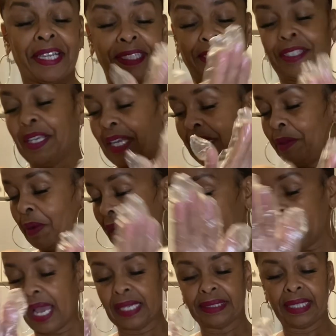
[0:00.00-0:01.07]
So anyway,
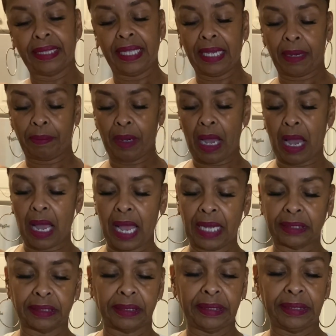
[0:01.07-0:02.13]
guys, I think I'm
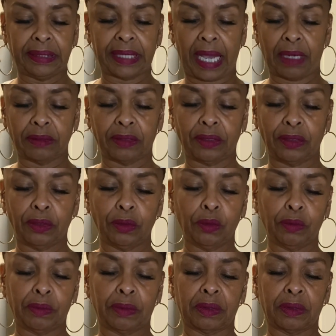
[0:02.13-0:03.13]
actually down to